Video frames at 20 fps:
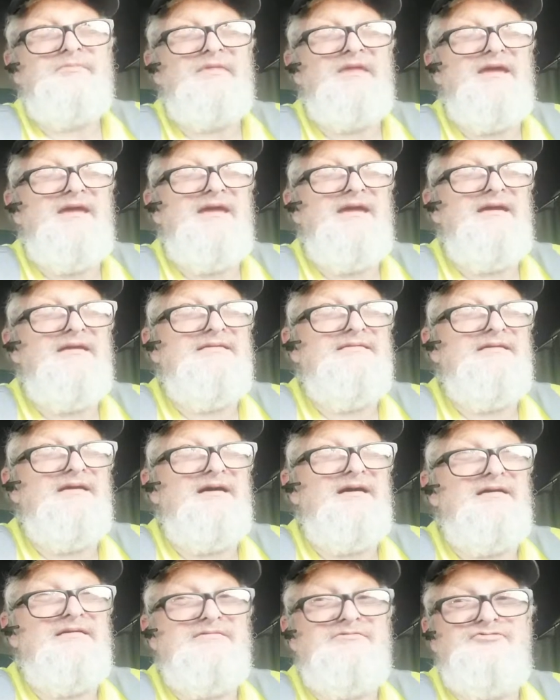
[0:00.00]
and
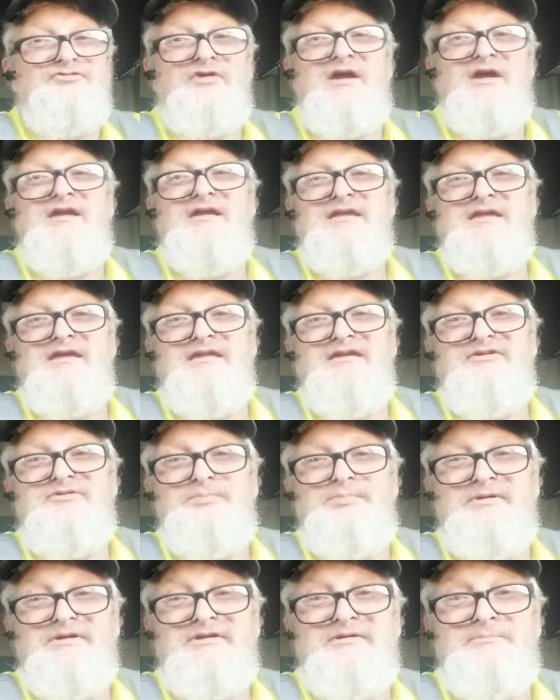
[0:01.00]
trying to get his
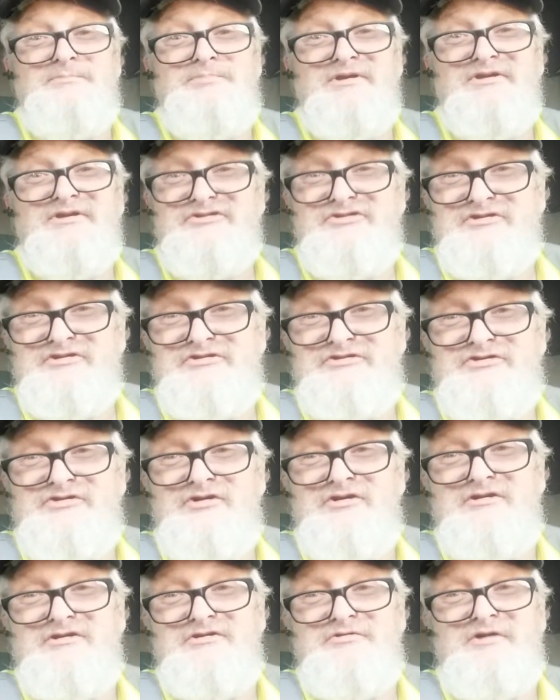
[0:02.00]
business
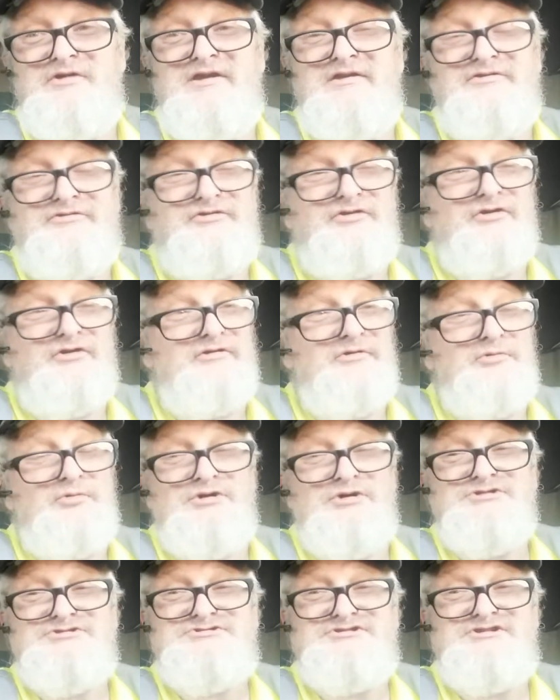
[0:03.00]
started, right? So the
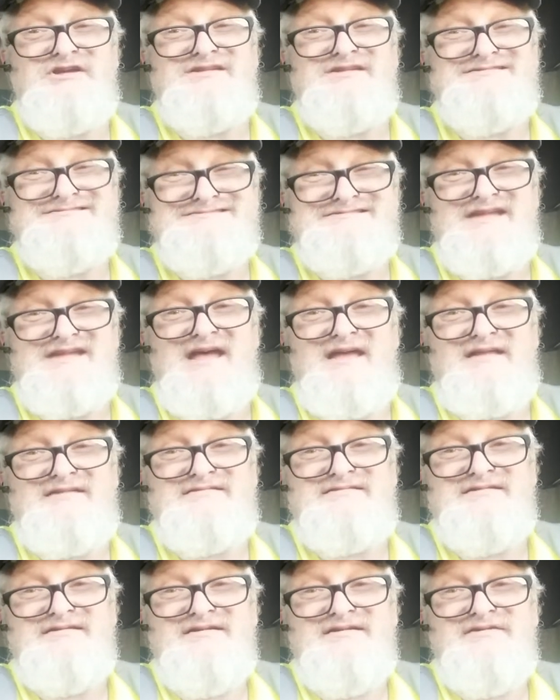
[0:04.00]
woodshed sat
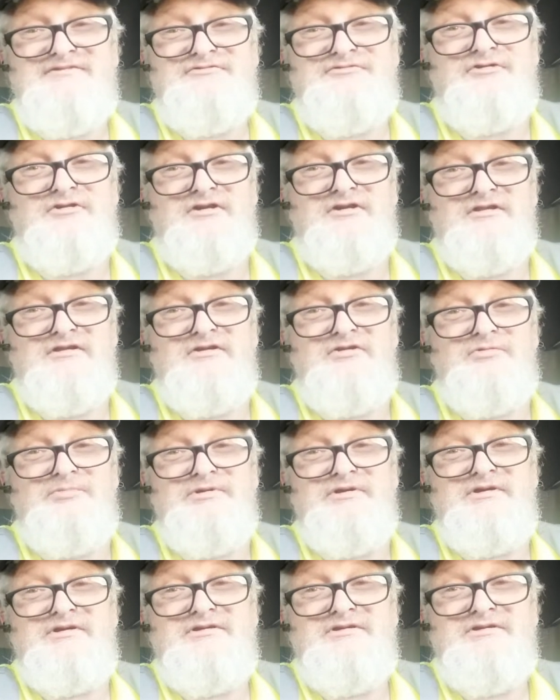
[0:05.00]
for a little
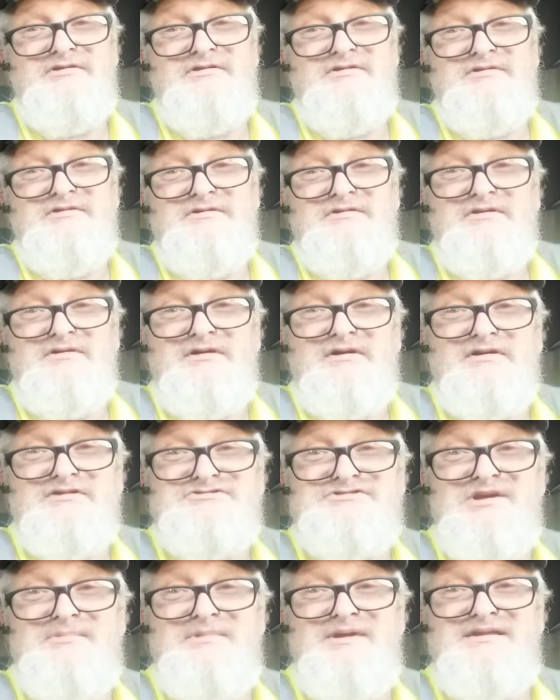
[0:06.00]
bit.
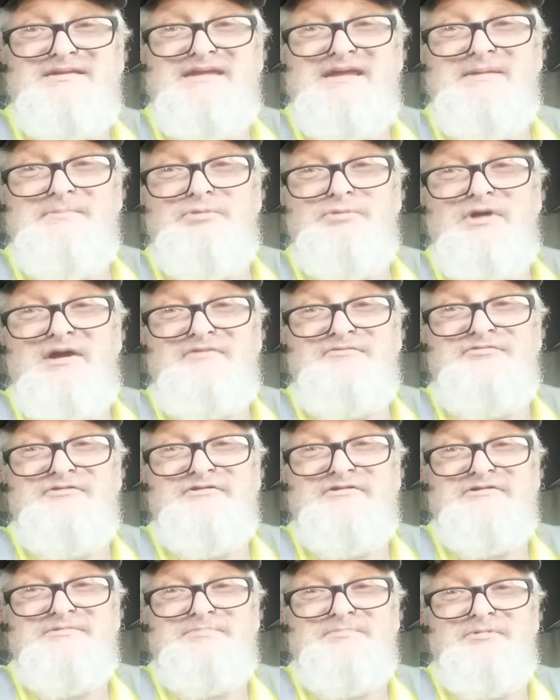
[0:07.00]
Jimmy Dean
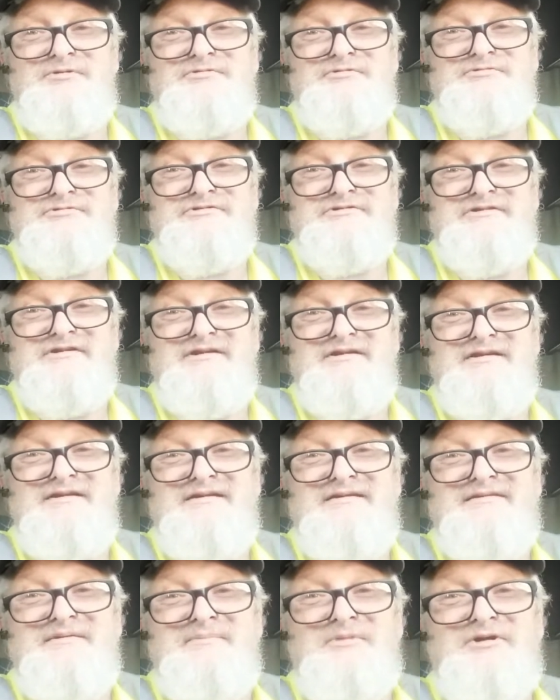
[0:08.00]
breakfast bowls.
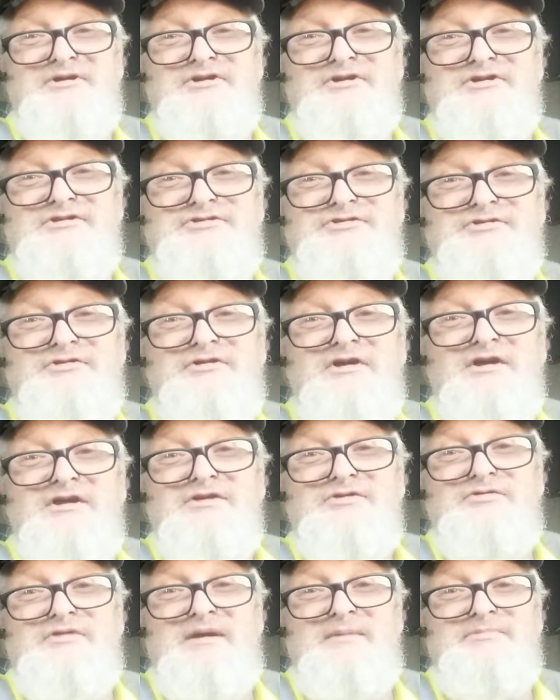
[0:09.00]
Yeah, them are good too.
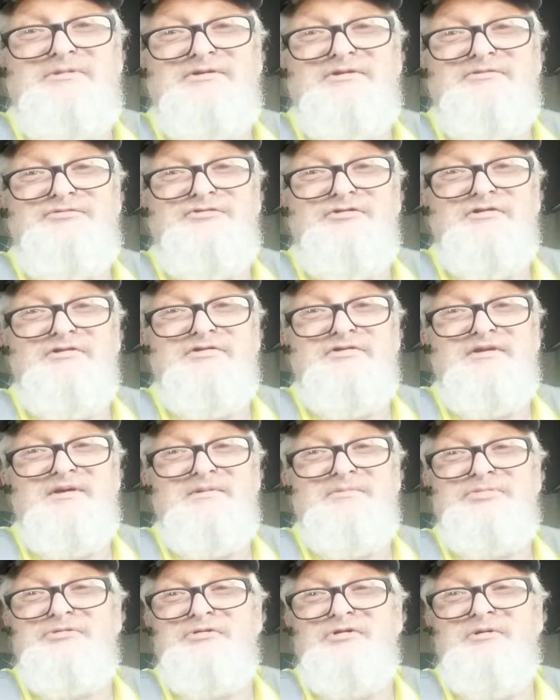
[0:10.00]
Grab you a few of
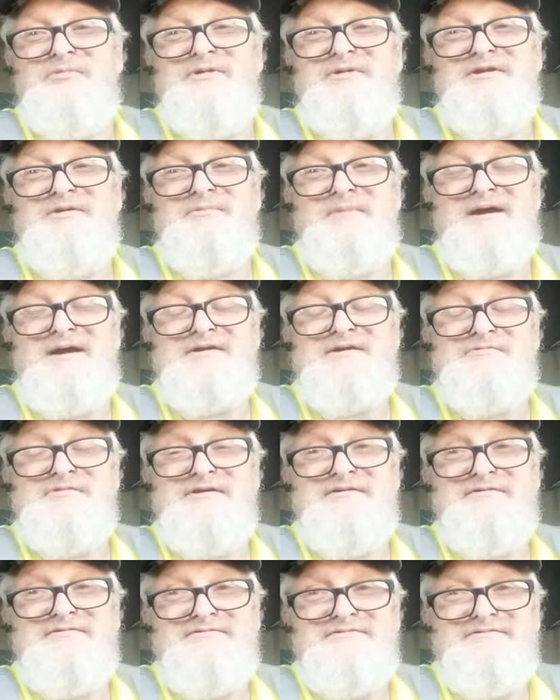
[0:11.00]
them, throw them in the
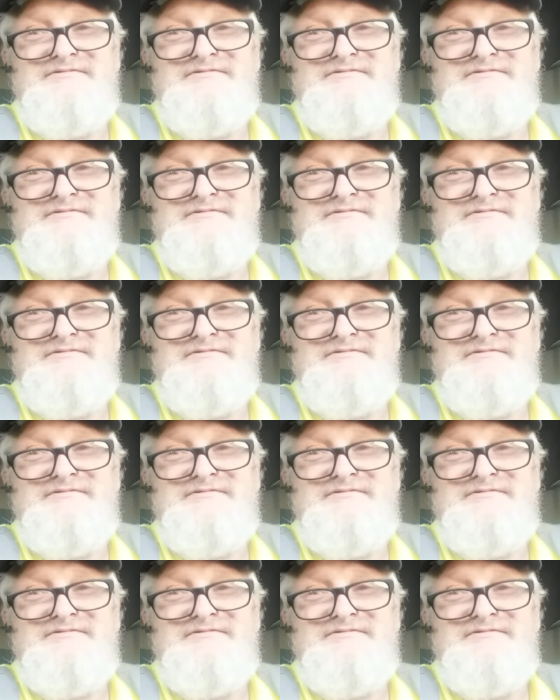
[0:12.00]
microwave.